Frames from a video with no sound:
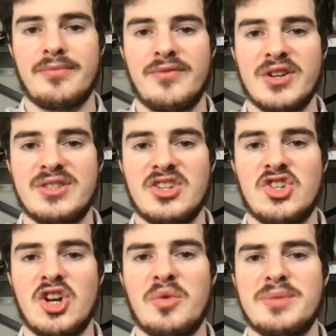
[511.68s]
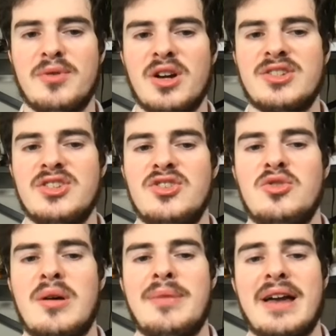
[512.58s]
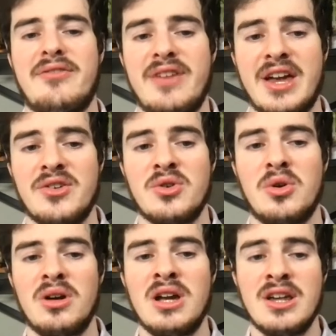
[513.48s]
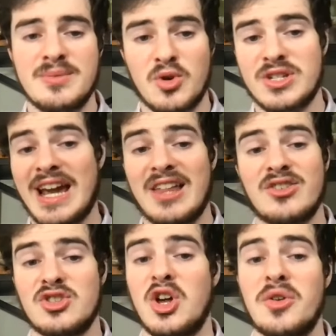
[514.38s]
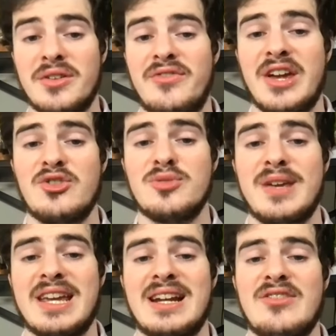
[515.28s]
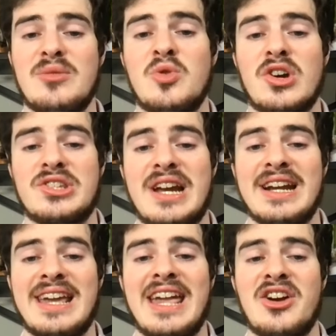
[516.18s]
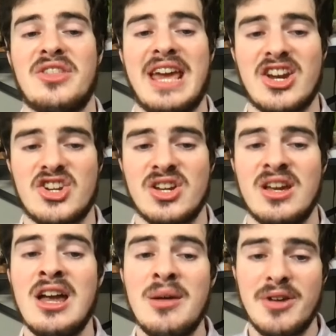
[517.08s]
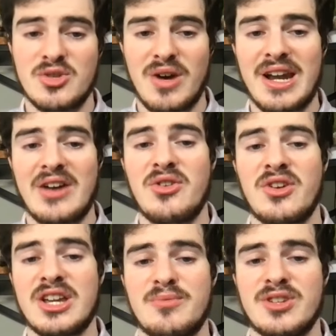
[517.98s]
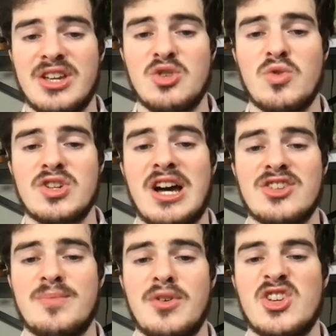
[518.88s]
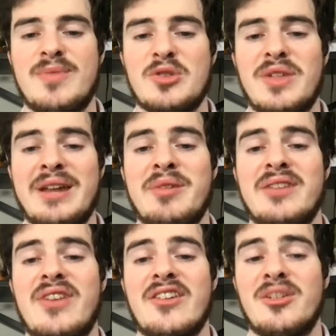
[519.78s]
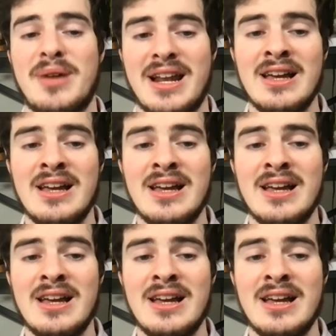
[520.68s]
First, this show is brought to you by FanDuel. Sports calendar's loaded. FanDuel's making it even more exciting to get in on the action, because right now new customers get $200 in bonus bets with any winning $5 bet.